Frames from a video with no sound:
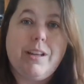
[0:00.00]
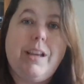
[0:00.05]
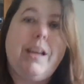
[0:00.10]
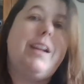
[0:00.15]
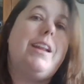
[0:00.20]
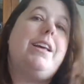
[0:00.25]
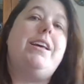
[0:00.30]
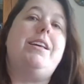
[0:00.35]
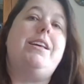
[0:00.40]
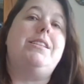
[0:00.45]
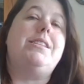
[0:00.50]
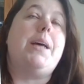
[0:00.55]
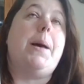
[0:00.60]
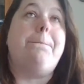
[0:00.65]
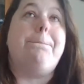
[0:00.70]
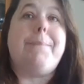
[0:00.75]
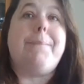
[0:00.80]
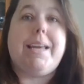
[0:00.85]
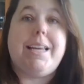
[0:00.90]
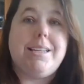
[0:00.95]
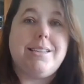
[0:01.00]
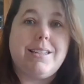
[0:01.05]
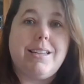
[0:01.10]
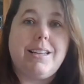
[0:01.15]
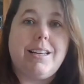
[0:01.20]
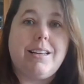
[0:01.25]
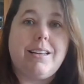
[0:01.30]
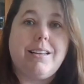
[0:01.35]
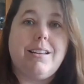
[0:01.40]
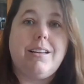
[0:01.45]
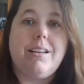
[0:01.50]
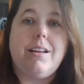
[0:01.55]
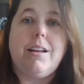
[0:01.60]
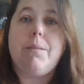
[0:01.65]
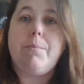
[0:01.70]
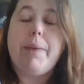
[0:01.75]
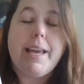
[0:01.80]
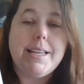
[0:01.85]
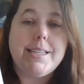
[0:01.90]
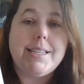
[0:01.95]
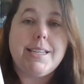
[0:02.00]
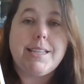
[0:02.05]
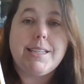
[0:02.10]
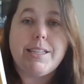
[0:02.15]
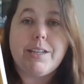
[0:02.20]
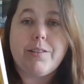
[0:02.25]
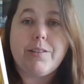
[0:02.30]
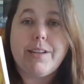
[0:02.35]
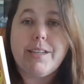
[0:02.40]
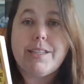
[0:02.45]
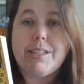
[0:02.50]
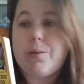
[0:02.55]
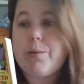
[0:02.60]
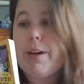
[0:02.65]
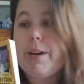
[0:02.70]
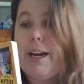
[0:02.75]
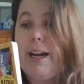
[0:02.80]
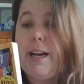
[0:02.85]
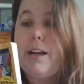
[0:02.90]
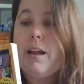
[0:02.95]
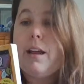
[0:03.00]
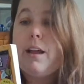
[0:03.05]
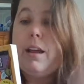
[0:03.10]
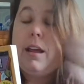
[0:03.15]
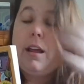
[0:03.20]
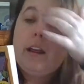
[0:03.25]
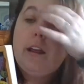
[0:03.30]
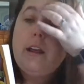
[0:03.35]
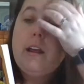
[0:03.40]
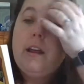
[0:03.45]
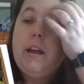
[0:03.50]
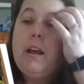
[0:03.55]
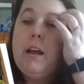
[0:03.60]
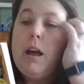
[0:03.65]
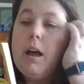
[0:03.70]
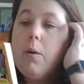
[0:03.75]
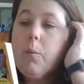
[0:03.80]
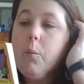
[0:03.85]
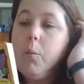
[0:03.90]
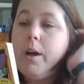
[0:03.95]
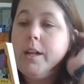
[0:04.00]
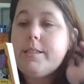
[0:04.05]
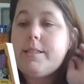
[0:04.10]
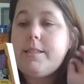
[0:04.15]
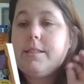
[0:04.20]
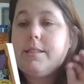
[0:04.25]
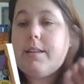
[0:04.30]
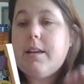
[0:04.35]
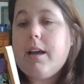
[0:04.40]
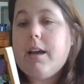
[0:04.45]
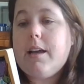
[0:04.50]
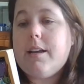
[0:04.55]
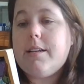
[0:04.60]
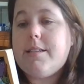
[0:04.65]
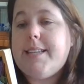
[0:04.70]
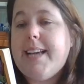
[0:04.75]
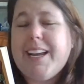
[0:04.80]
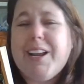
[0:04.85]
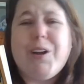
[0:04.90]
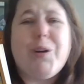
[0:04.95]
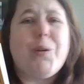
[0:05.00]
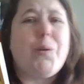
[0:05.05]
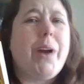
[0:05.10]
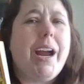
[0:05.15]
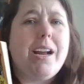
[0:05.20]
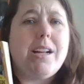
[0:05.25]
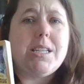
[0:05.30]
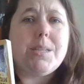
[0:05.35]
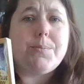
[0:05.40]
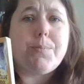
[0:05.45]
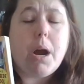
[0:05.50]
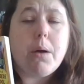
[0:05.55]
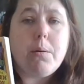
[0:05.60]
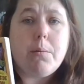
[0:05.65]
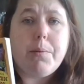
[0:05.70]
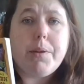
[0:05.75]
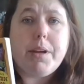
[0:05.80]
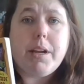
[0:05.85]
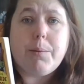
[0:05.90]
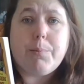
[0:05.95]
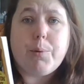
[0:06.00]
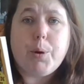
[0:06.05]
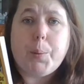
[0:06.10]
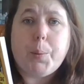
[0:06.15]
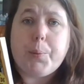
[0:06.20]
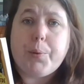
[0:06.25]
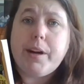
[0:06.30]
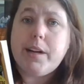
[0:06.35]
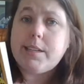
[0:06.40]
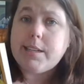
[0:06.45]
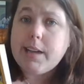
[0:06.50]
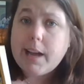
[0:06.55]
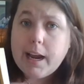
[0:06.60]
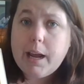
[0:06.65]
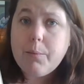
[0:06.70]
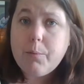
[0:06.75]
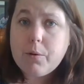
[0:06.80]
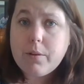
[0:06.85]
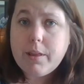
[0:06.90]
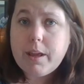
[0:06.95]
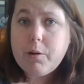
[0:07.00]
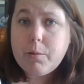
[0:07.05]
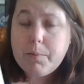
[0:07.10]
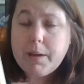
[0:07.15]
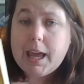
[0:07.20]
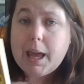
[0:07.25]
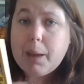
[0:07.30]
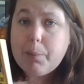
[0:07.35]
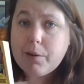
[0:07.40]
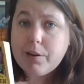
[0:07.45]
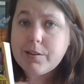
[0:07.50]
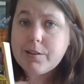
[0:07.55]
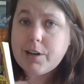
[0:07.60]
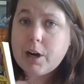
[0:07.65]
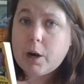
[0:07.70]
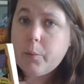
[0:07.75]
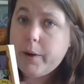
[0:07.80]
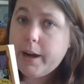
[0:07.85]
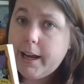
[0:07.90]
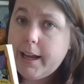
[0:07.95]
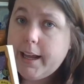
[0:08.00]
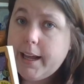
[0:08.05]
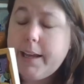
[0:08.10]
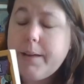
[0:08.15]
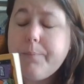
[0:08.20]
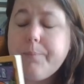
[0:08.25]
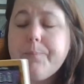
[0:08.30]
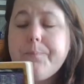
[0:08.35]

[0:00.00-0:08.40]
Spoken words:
It is amazing. An amazing series to read. Once second grade is probably an appropriate time where they would be able to start reading it.